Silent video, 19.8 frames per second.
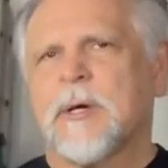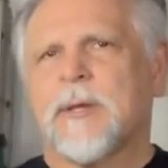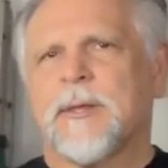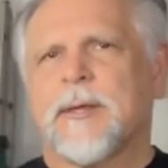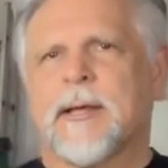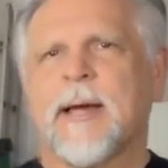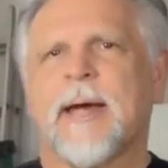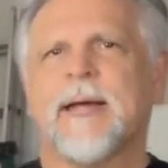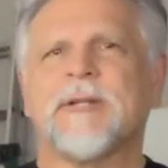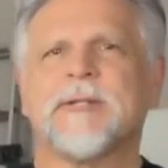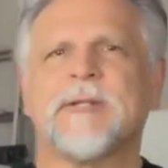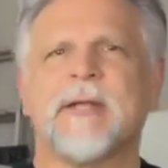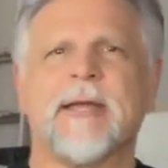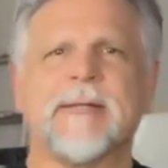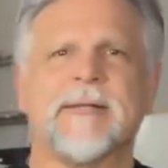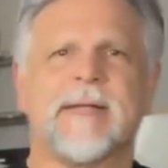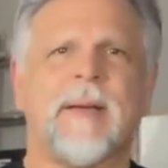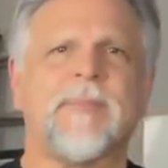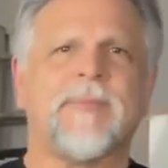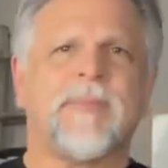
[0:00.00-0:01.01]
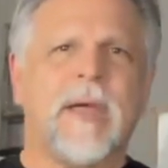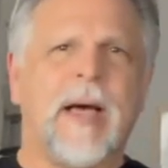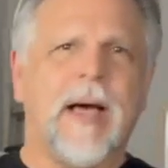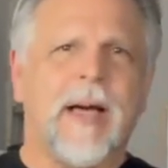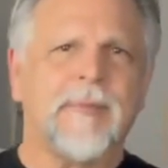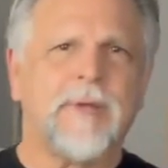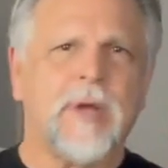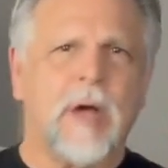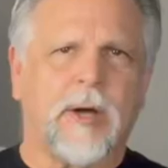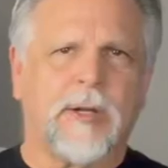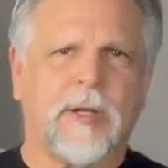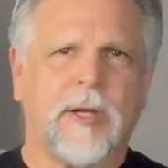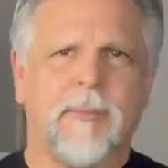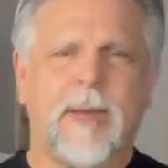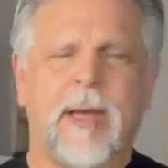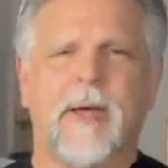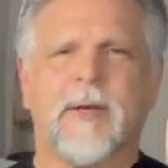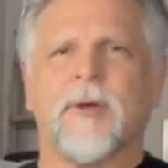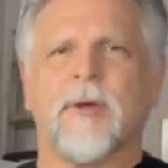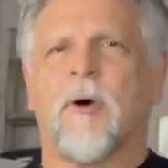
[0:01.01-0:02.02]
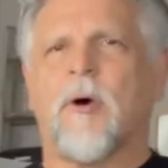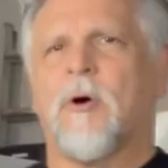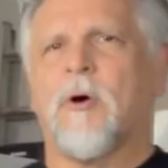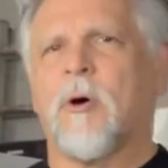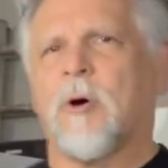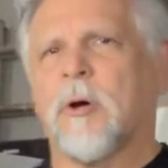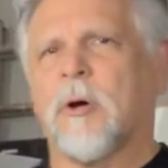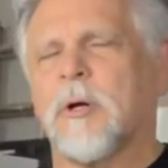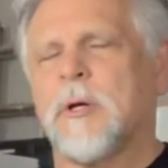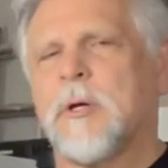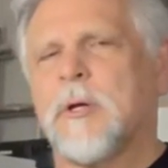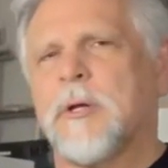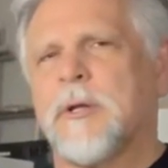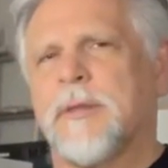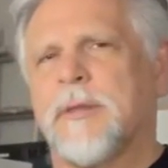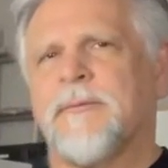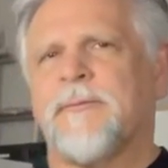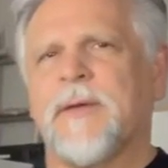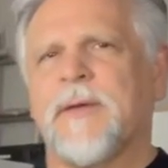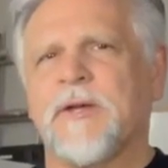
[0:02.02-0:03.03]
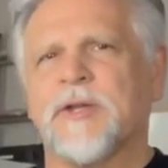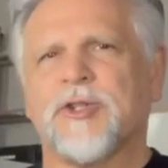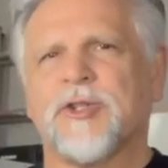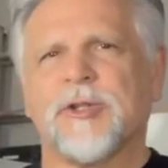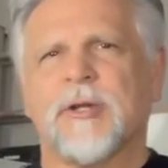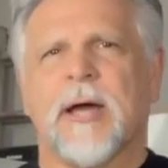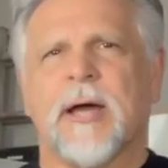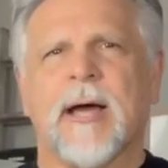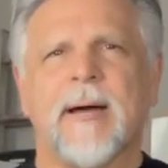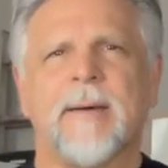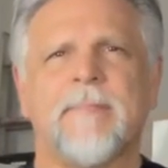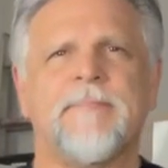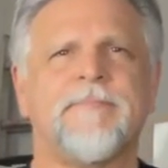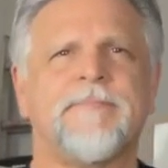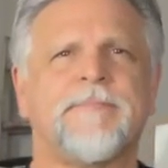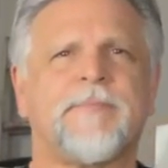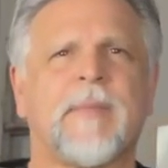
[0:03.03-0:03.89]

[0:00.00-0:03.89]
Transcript: The kind of signs I'm I'm talking about are the fish um,